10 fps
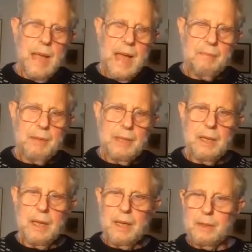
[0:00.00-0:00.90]

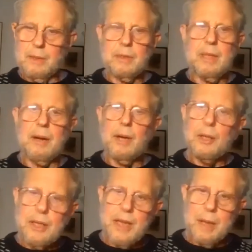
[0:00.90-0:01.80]
having other
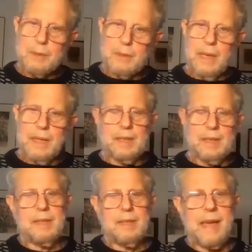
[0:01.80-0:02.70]
stereotypes, not
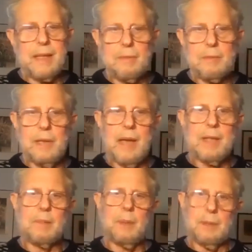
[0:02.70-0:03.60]
in a negative
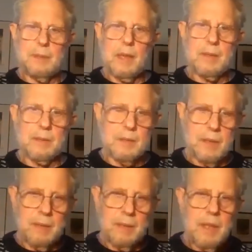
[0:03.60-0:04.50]
sense, but just
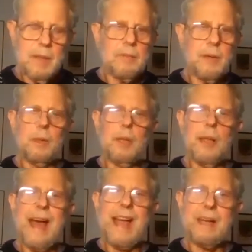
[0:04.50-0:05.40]
from a
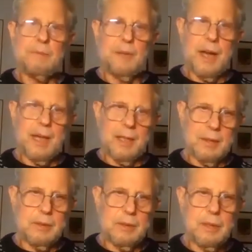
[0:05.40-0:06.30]
lack of
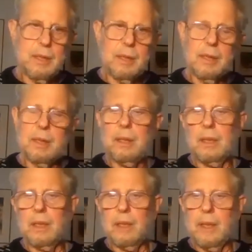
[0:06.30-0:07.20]
knowledge.
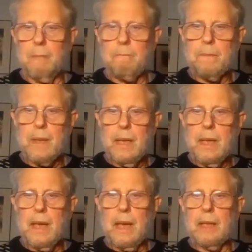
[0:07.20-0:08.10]

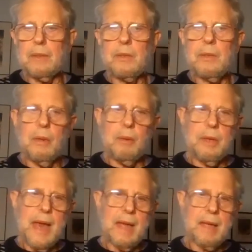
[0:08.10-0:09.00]
And so
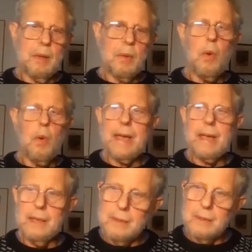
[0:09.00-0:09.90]
that
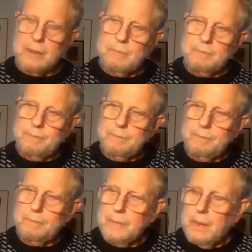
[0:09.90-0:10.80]
awakened
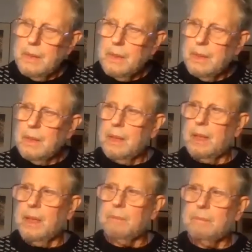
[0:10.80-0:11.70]

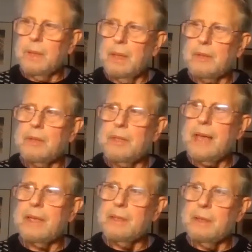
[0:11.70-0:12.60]
a
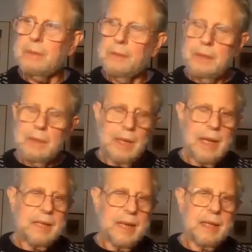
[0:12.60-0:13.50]
sense of
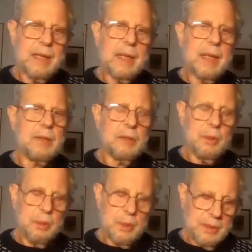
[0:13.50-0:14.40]
identity and
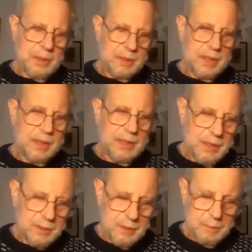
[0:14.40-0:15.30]
Jewishness in
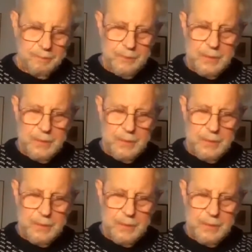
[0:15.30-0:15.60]
us.